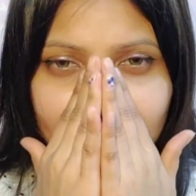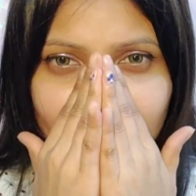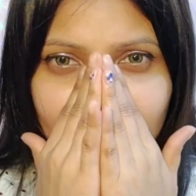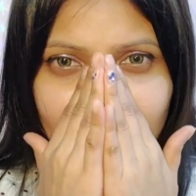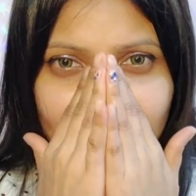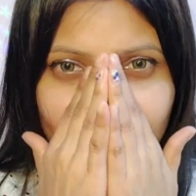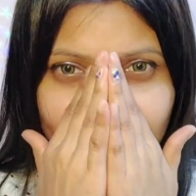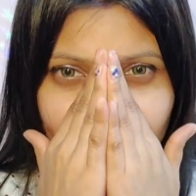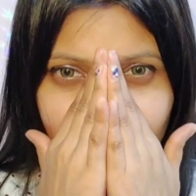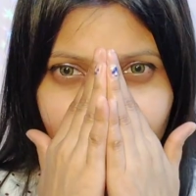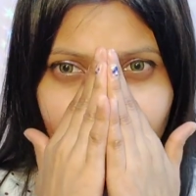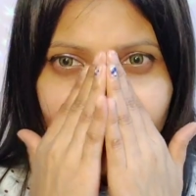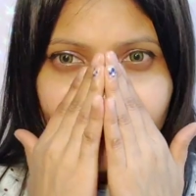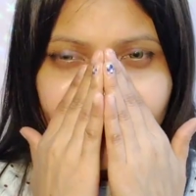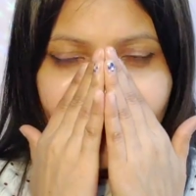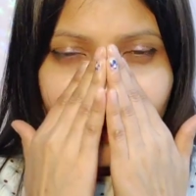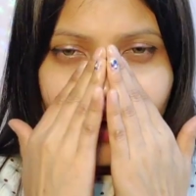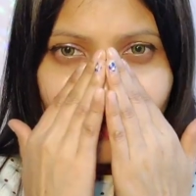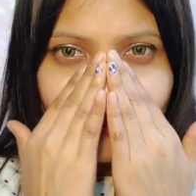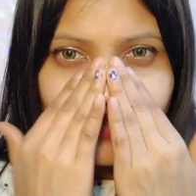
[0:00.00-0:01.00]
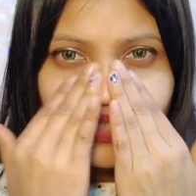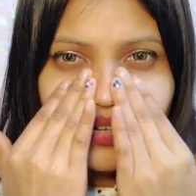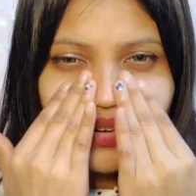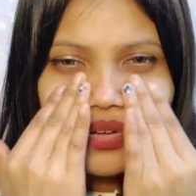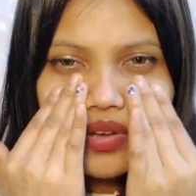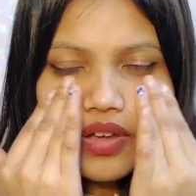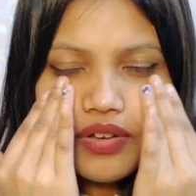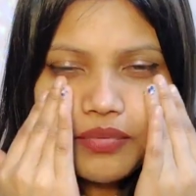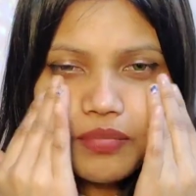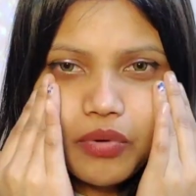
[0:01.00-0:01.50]
Okay, after
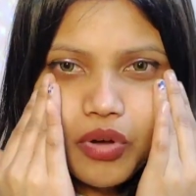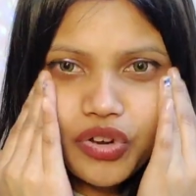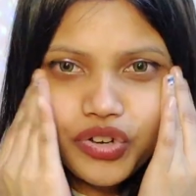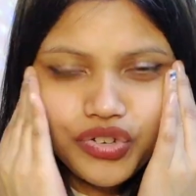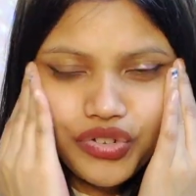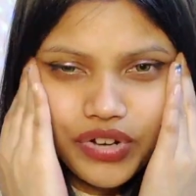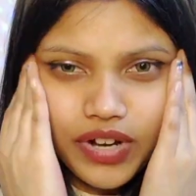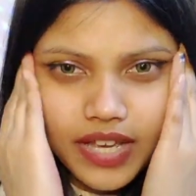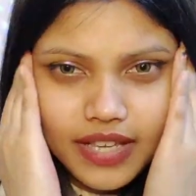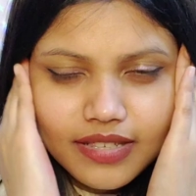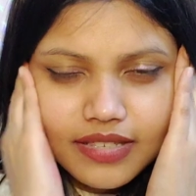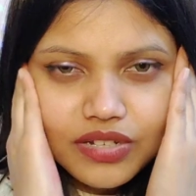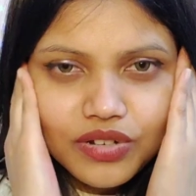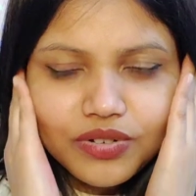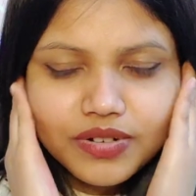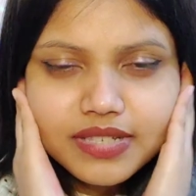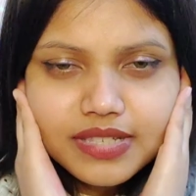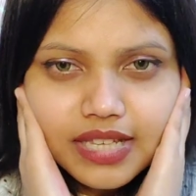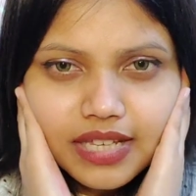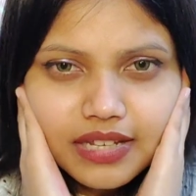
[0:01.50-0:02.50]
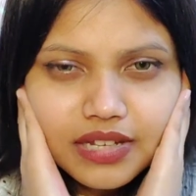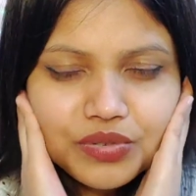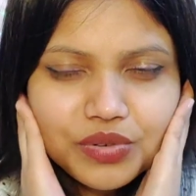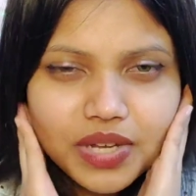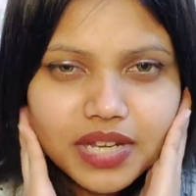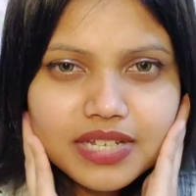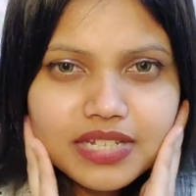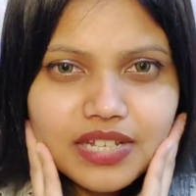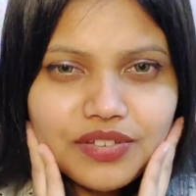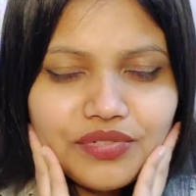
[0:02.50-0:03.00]
you have moisturized your skin, you
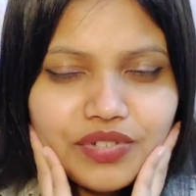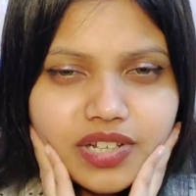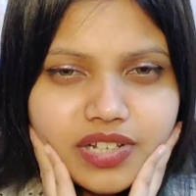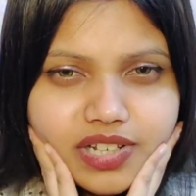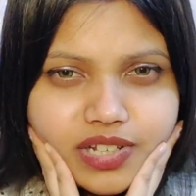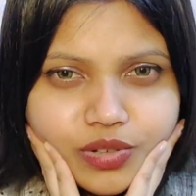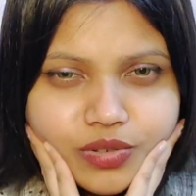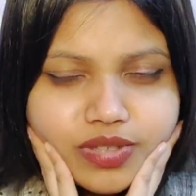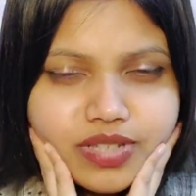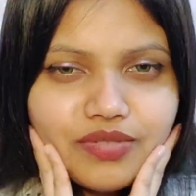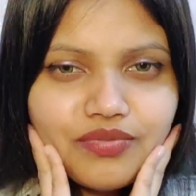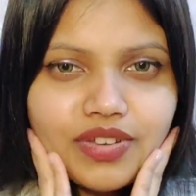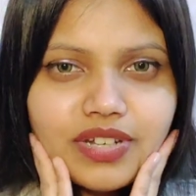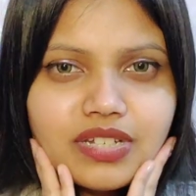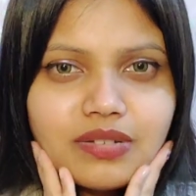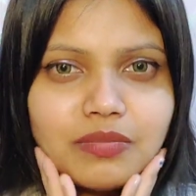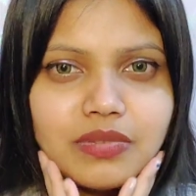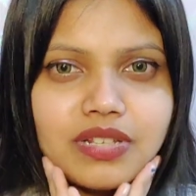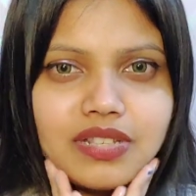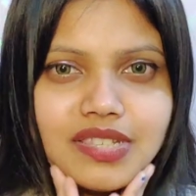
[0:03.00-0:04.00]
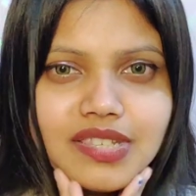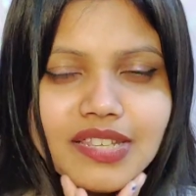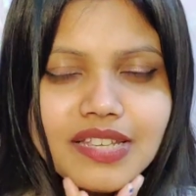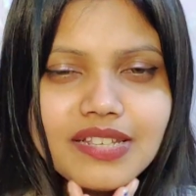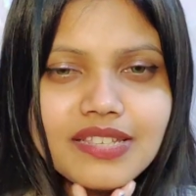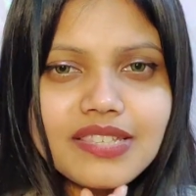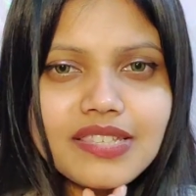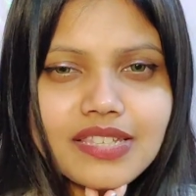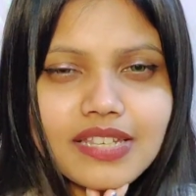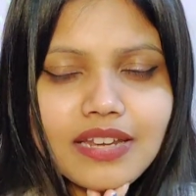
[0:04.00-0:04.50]
can definitely use a vitamin
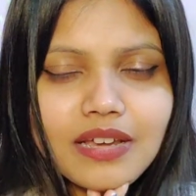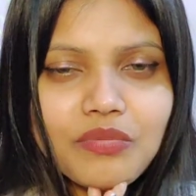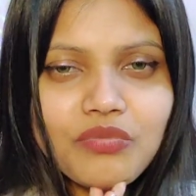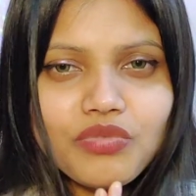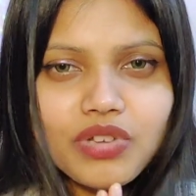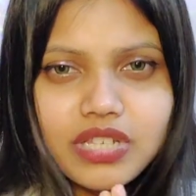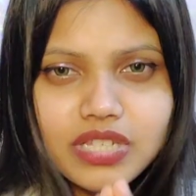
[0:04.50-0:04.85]
C serum,